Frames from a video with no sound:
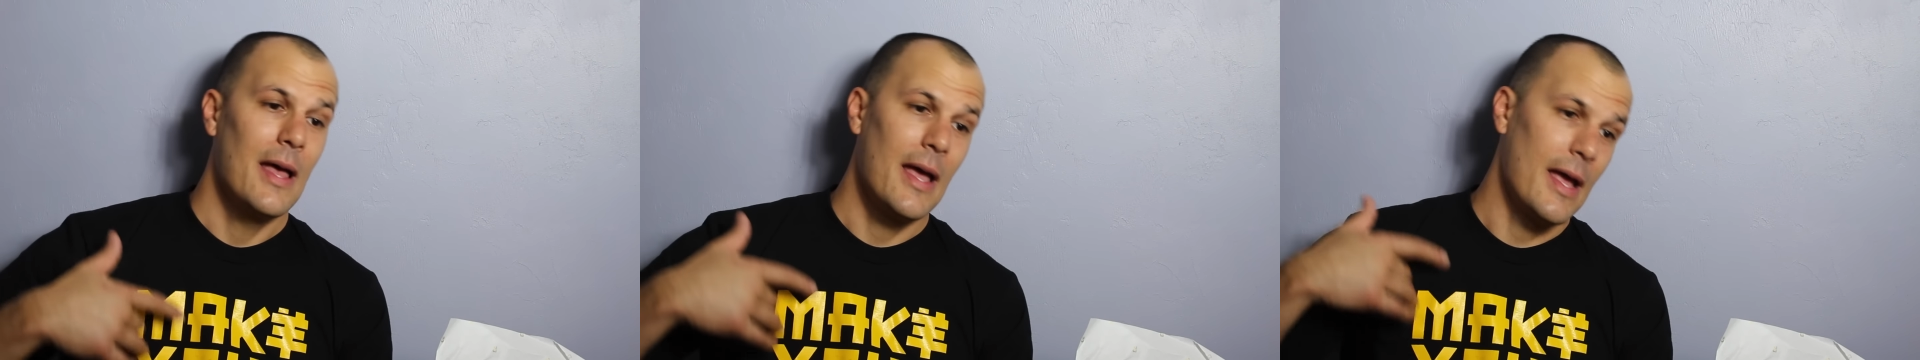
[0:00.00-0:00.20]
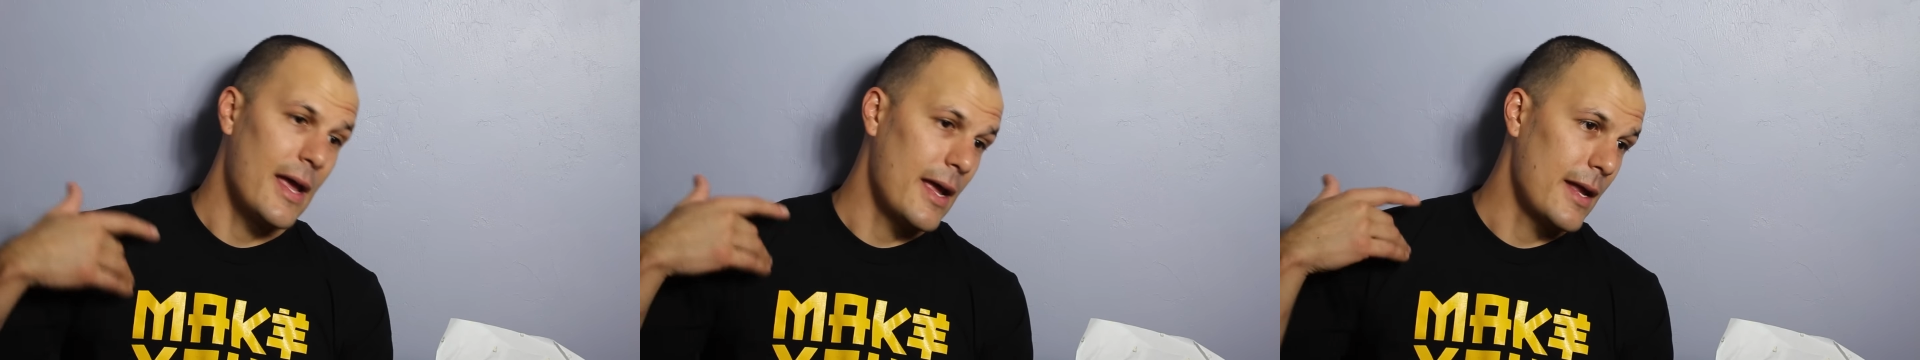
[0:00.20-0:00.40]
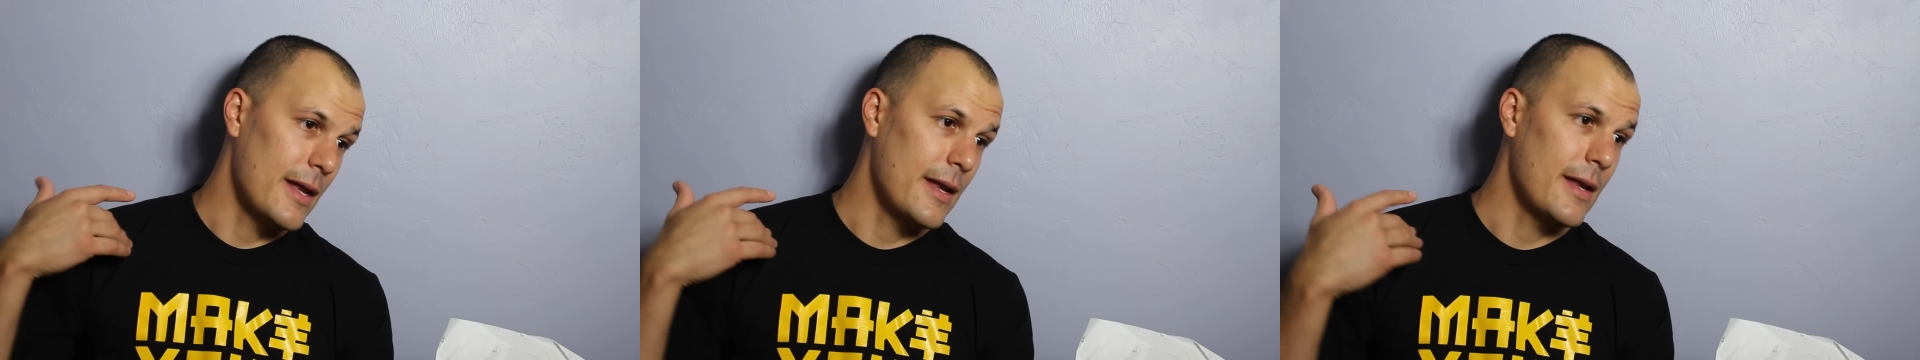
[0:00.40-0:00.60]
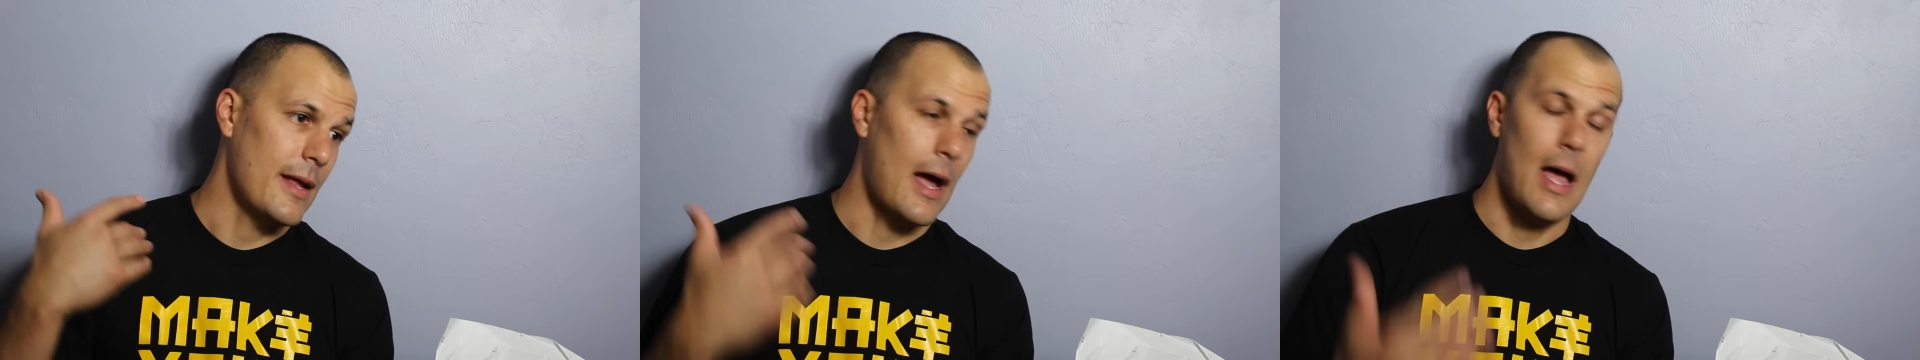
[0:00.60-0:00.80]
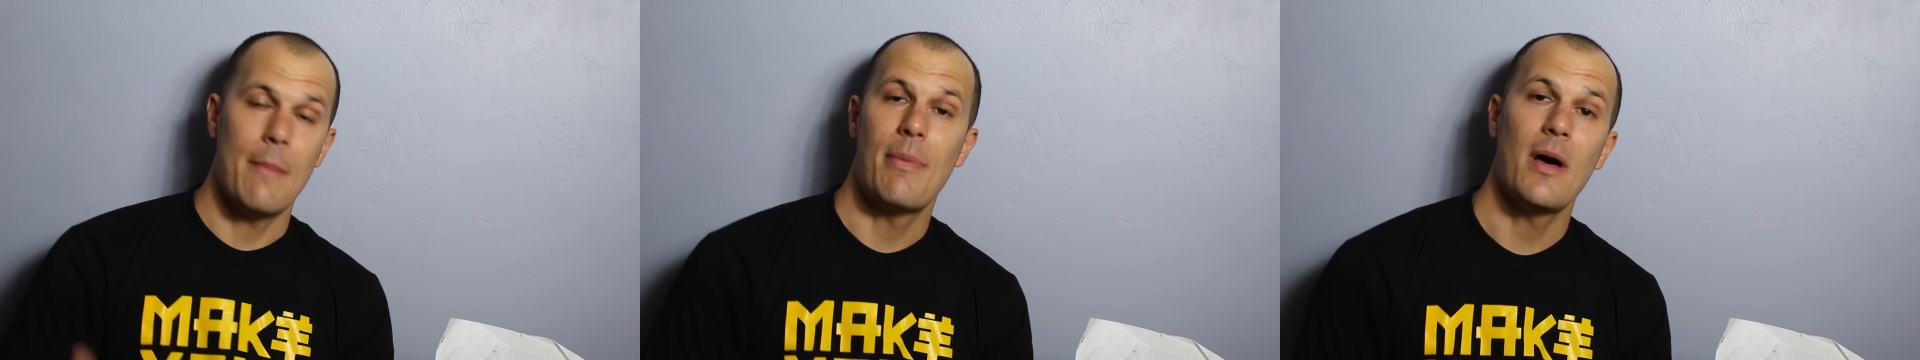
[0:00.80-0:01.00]
and
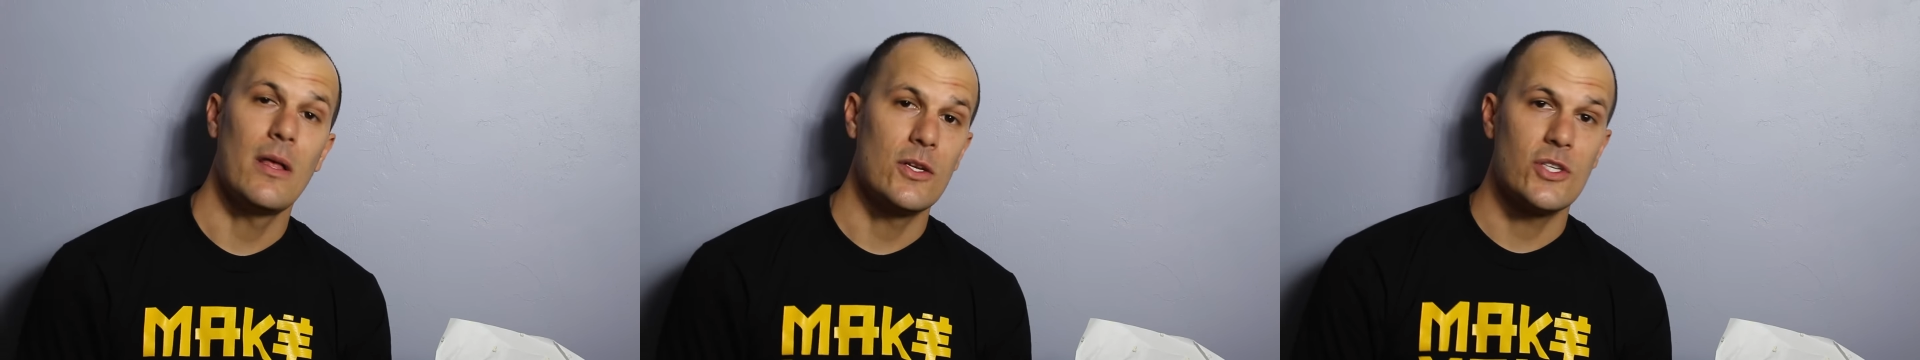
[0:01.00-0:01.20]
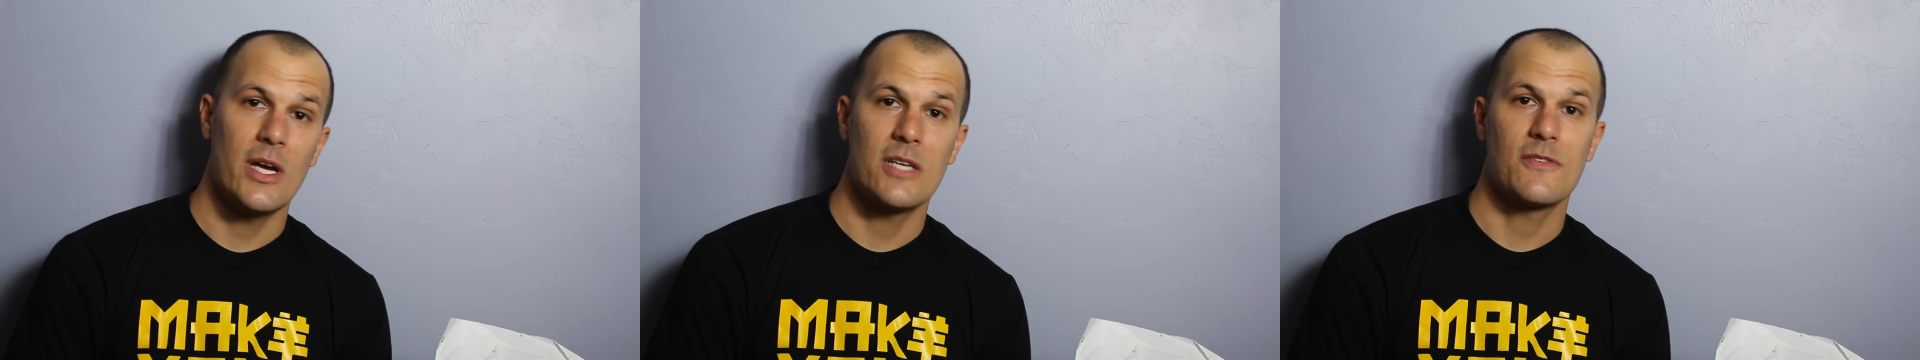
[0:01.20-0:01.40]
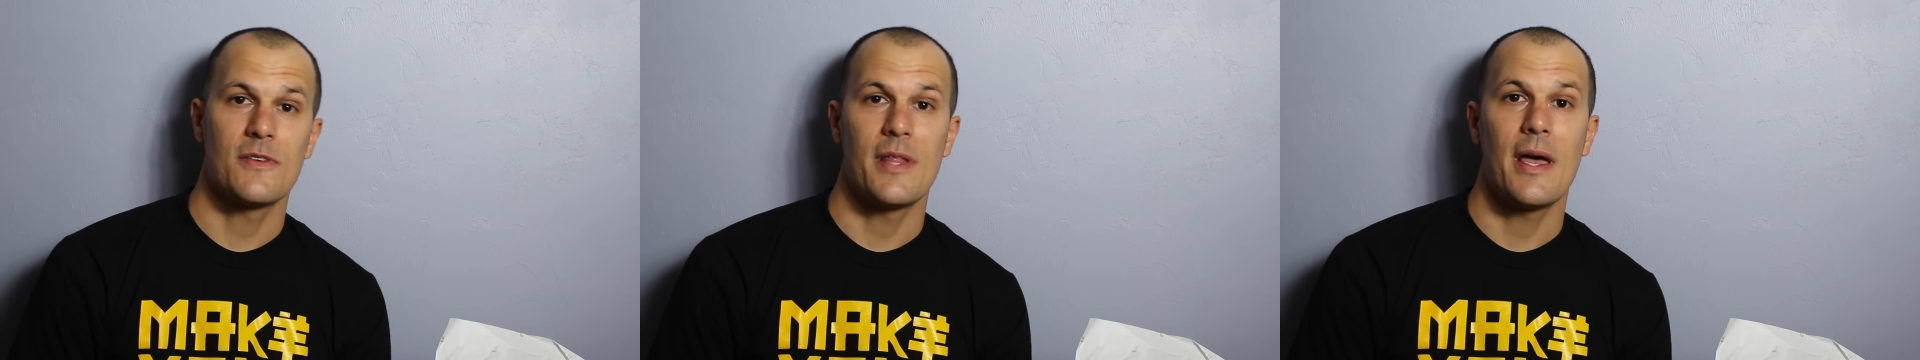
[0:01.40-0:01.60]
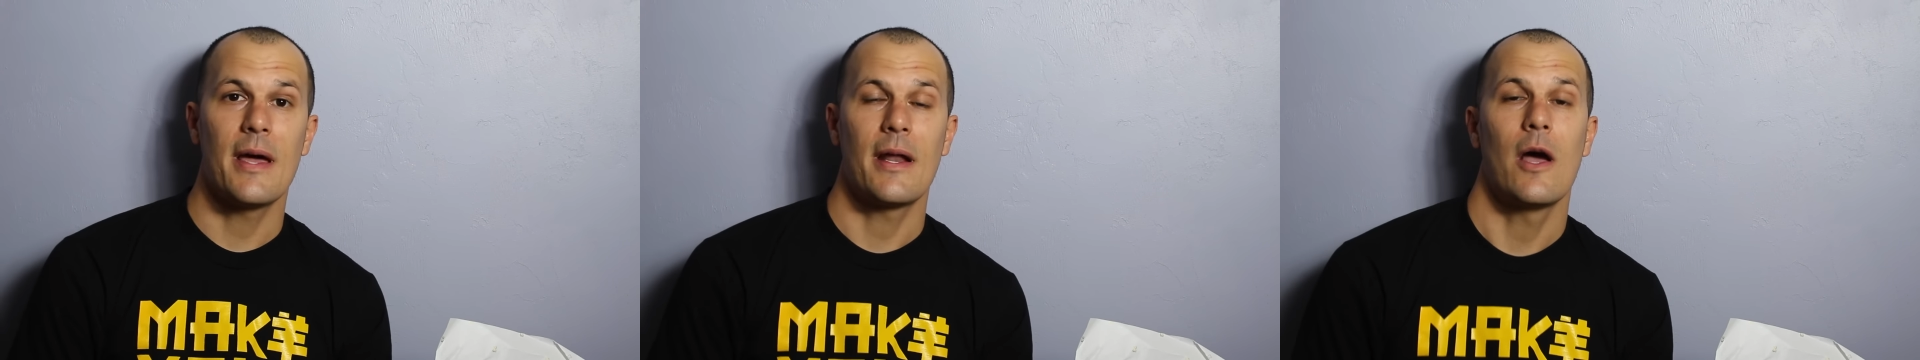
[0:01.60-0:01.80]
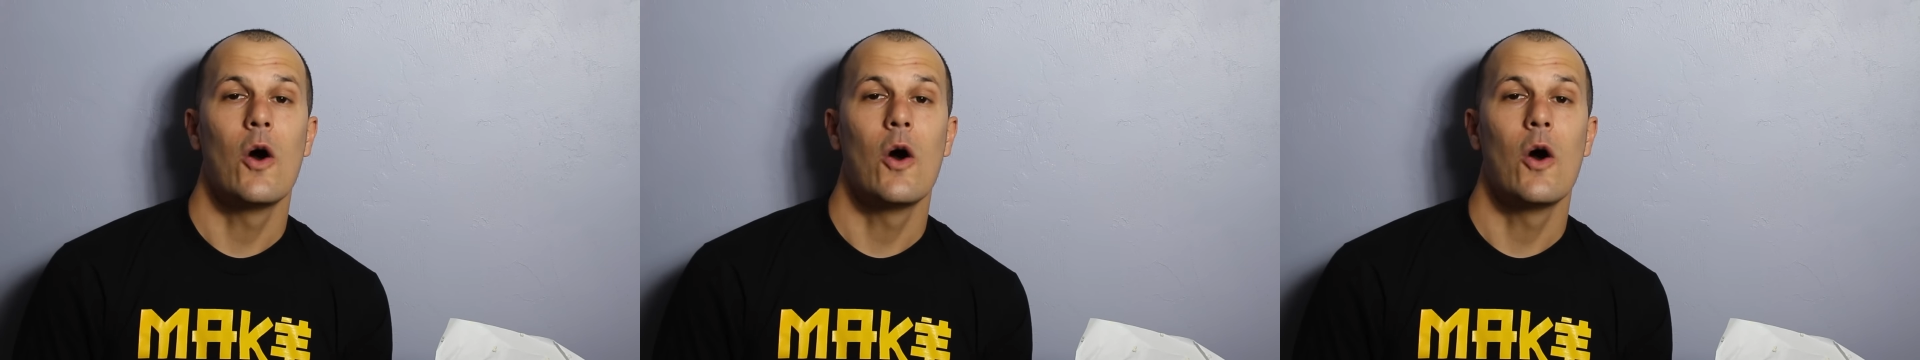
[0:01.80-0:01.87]
I apologize for that.